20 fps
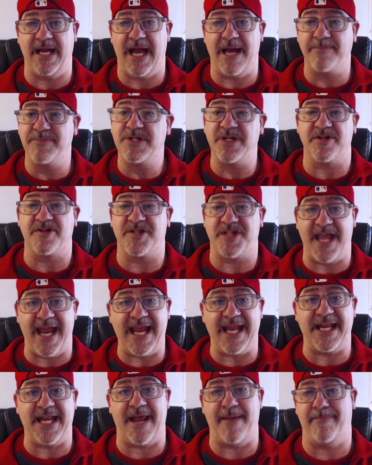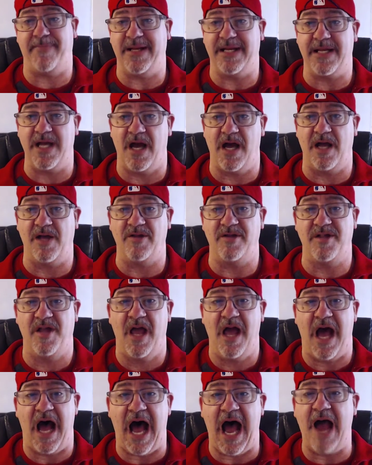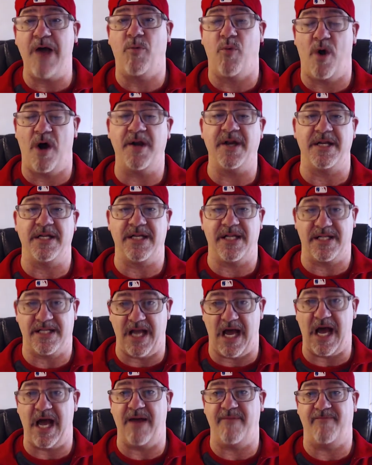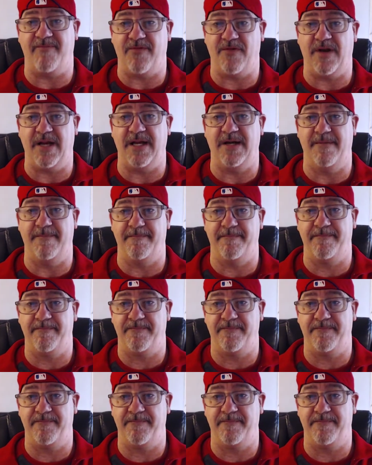I'm just saying that because I wanted the time freedom.